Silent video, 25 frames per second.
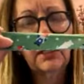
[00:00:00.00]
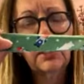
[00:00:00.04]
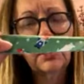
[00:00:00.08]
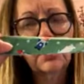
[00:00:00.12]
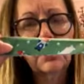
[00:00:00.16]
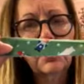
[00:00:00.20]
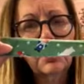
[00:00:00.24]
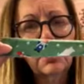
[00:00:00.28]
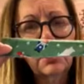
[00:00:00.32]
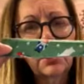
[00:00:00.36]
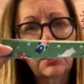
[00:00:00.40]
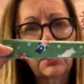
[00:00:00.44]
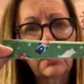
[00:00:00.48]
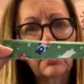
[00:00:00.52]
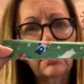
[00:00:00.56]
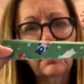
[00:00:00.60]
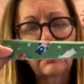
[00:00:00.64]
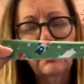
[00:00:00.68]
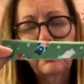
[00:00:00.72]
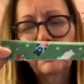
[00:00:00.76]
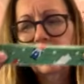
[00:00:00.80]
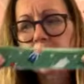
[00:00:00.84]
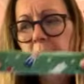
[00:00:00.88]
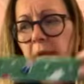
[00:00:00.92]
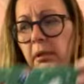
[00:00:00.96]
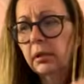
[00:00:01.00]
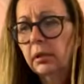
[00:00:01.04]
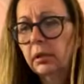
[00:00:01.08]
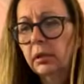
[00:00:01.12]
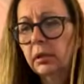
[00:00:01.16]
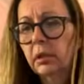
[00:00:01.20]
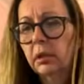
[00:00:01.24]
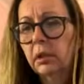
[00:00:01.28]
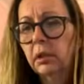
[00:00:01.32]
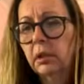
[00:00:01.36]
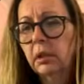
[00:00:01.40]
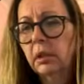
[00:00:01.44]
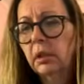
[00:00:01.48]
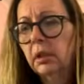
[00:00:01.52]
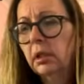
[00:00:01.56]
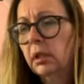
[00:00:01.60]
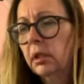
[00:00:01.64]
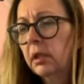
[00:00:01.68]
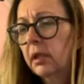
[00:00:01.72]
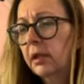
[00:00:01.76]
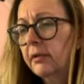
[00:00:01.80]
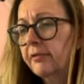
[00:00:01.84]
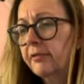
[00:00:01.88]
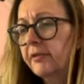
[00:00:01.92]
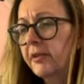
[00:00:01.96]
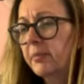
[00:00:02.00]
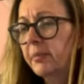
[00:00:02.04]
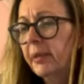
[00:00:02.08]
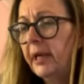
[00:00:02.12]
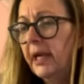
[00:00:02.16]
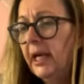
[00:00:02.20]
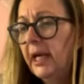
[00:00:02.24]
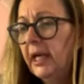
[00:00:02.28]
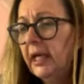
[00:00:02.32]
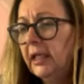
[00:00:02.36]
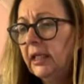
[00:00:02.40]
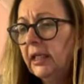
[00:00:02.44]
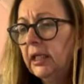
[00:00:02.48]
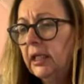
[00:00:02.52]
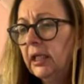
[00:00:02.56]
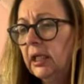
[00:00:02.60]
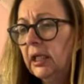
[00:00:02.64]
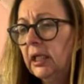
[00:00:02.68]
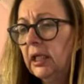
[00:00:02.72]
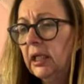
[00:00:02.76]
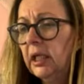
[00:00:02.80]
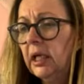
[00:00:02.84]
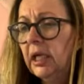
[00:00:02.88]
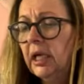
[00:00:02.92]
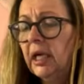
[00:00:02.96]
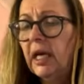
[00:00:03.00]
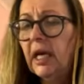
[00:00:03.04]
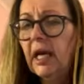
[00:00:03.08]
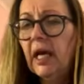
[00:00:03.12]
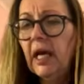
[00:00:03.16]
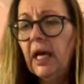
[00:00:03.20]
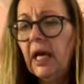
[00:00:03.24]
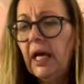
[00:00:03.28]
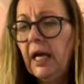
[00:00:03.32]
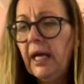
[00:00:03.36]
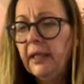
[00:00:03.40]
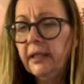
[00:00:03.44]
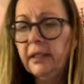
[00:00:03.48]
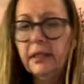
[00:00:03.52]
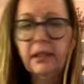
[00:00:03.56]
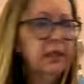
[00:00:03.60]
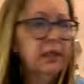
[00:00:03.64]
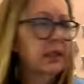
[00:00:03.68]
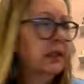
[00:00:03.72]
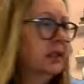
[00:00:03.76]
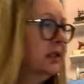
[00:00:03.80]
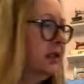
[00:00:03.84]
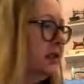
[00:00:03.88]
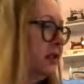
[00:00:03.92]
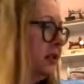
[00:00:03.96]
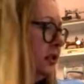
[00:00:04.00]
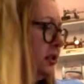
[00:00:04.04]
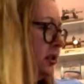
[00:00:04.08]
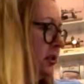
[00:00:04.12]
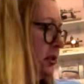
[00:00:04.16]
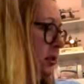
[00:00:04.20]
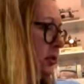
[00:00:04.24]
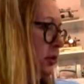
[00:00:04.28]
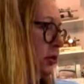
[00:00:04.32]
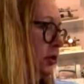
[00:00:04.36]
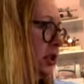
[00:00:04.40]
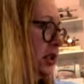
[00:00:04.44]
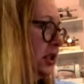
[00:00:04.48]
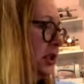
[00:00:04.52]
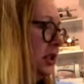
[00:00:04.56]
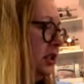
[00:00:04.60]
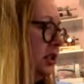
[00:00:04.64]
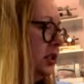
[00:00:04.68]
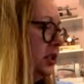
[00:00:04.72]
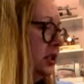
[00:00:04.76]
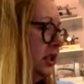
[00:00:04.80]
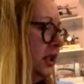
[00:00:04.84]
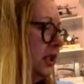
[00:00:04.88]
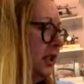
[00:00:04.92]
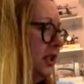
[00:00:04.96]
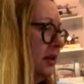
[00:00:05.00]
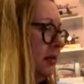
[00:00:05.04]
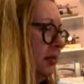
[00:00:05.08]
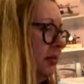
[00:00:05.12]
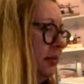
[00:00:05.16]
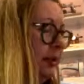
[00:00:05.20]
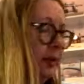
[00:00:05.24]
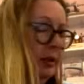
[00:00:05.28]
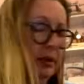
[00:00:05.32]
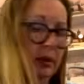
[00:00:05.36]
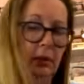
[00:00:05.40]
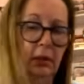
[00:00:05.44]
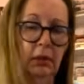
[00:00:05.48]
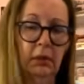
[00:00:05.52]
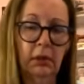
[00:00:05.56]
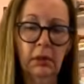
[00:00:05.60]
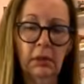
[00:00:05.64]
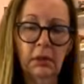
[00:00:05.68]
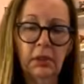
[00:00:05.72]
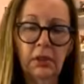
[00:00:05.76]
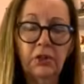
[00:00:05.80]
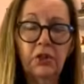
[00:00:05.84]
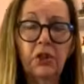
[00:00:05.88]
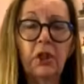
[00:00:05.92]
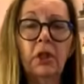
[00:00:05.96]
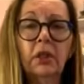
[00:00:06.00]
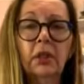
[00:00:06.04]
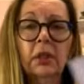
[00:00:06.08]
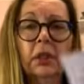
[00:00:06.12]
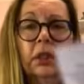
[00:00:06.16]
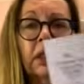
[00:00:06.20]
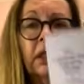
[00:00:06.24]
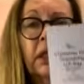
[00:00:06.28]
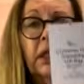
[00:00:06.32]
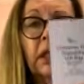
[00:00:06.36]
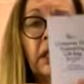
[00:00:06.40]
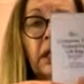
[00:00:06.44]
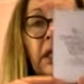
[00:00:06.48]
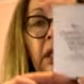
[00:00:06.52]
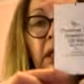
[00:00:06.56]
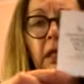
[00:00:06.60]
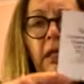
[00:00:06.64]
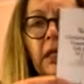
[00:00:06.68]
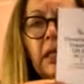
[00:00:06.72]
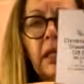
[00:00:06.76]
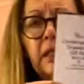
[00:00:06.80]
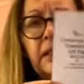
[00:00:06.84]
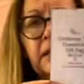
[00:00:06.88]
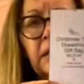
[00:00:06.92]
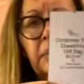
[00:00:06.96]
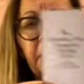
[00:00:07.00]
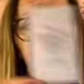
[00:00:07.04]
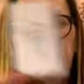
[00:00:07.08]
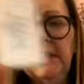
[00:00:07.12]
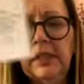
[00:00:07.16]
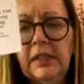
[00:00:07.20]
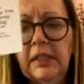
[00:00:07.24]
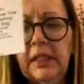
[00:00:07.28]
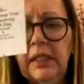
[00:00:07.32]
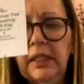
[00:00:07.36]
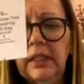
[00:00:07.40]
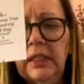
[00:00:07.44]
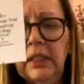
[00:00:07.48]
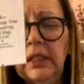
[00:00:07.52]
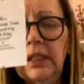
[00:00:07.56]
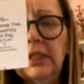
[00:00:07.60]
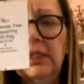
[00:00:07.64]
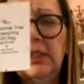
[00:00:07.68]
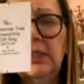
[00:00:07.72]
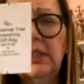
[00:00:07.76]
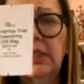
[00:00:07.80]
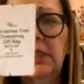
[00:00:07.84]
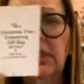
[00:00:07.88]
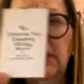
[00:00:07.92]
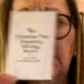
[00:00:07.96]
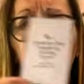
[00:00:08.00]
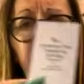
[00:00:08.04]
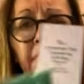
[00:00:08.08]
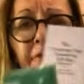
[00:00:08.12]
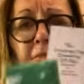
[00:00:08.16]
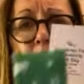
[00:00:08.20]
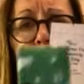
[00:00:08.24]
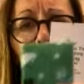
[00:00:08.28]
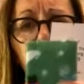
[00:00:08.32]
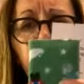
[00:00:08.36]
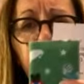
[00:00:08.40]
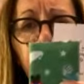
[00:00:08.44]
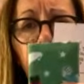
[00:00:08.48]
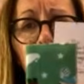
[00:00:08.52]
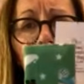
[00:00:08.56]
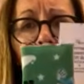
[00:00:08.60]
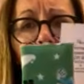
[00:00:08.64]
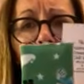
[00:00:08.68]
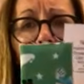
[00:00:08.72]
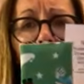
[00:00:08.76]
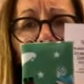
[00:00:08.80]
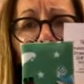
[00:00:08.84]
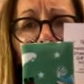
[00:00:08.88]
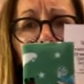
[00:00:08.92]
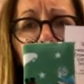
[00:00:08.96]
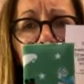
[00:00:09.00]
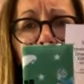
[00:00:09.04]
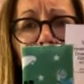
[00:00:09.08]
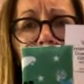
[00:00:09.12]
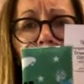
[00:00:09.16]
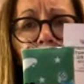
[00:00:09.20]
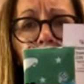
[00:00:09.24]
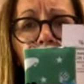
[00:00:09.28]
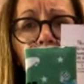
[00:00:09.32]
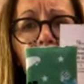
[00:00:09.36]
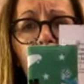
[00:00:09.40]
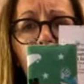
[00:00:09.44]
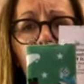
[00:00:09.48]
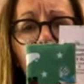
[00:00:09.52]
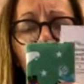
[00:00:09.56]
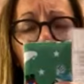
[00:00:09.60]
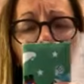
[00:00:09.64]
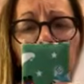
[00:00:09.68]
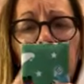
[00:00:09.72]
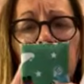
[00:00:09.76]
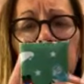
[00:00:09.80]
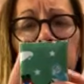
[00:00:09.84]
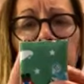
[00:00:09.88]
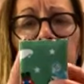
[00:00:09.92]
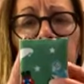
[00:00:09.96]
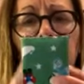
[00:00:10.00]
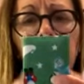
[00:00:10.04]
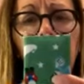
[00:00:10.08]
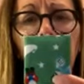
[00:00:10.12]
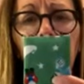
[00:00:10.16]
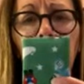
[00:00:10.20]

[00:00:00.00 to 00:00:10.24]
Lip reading: the top of the bag. And the tree shape, the trunk, is a piece like this that you fold in half and stitch a